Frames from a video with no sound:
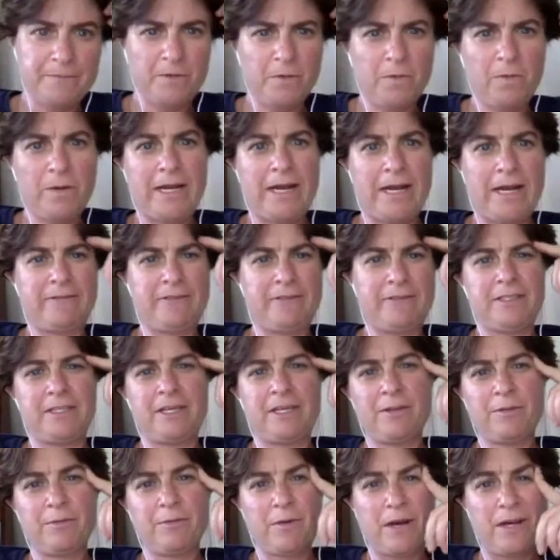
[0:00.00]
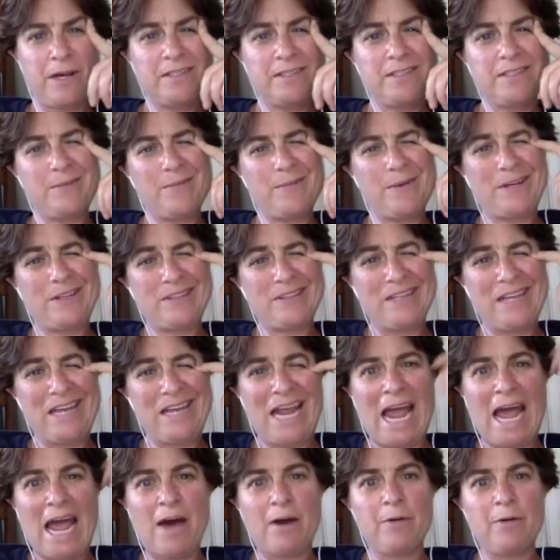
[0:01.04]
one after Southwest about
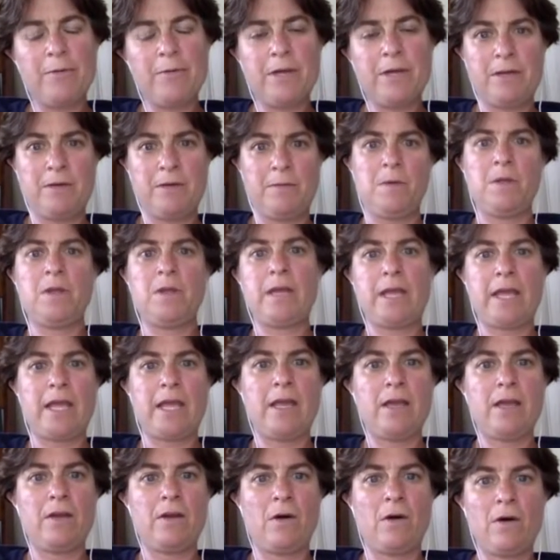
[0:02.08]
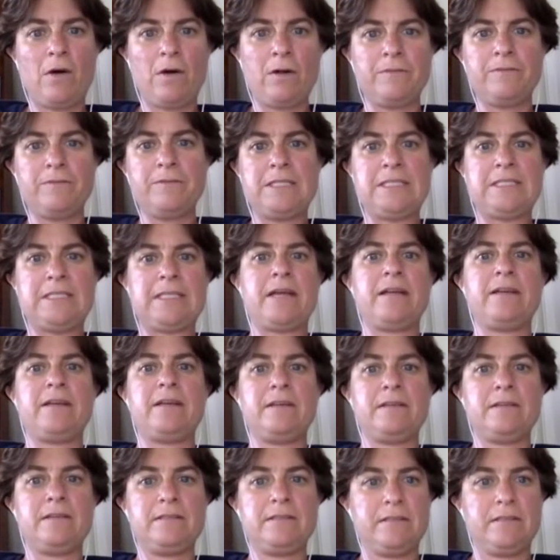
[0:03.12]
like how do we communicate all of these
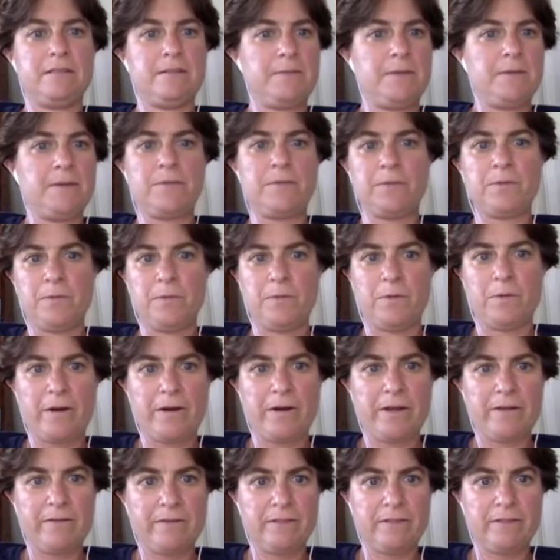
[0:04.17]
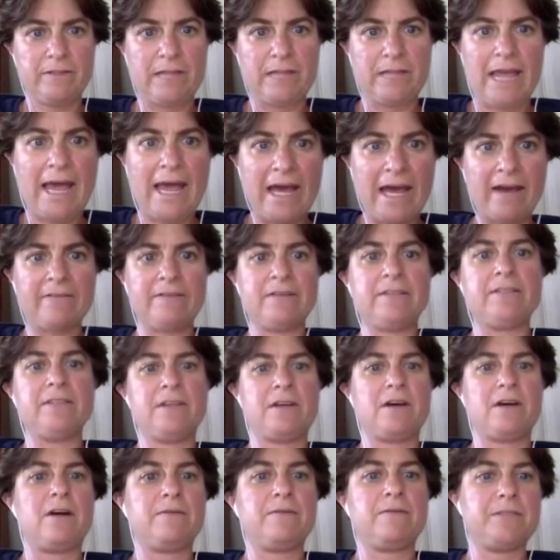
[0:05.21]
ideas to the people who aren't even having the
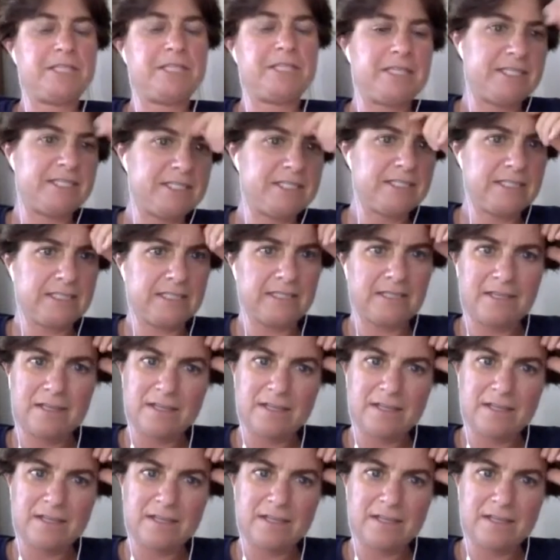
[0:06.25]
conversations?